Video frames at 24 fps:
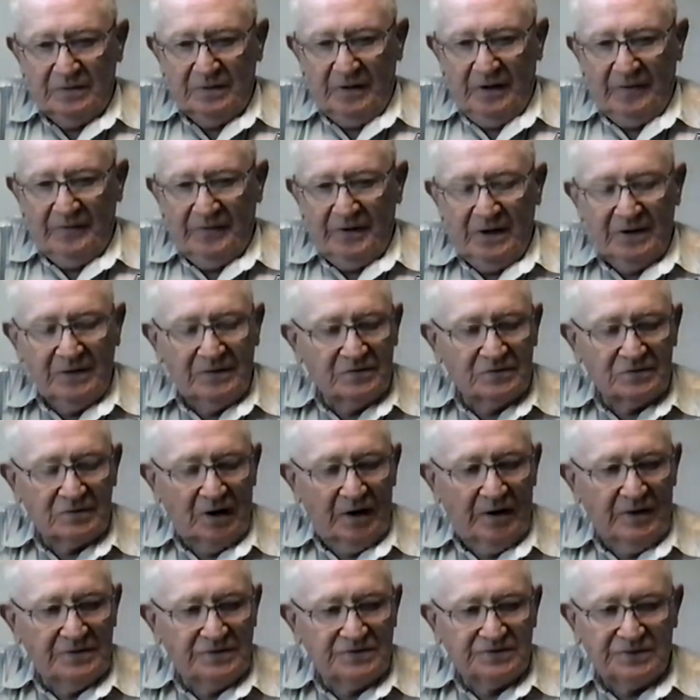I think it
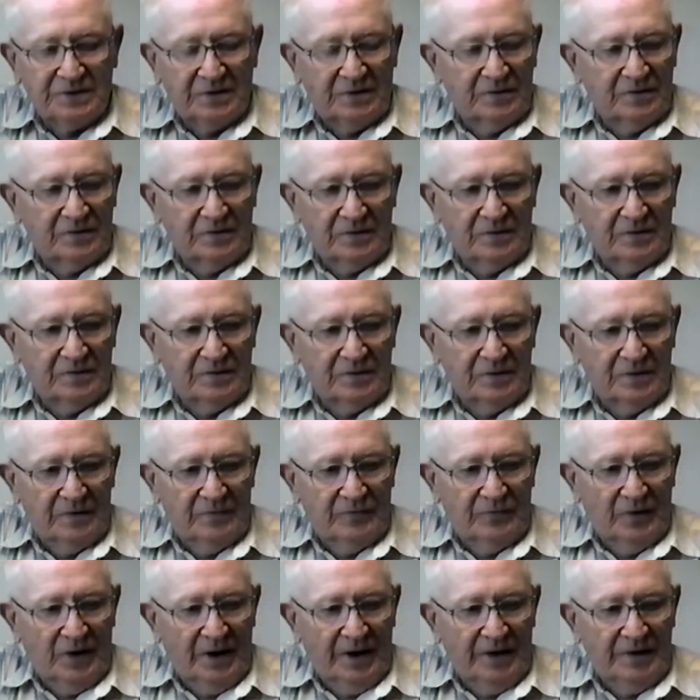was southern
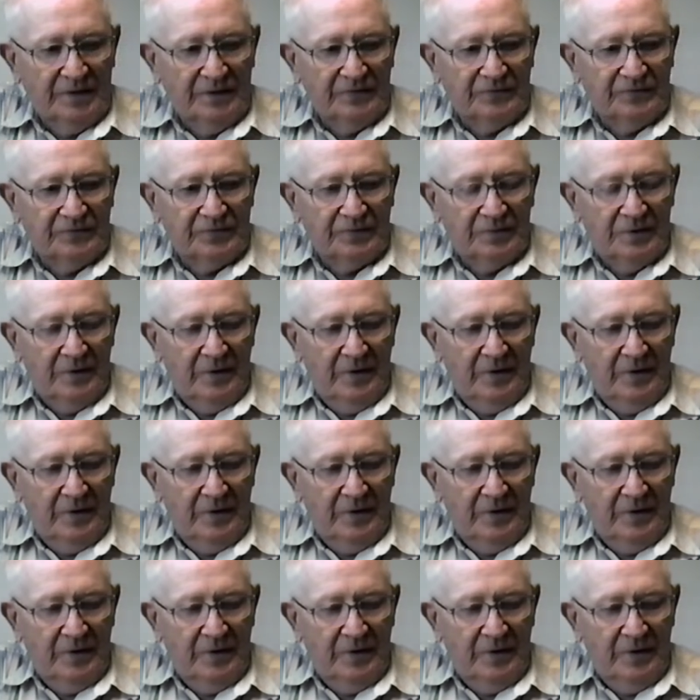France,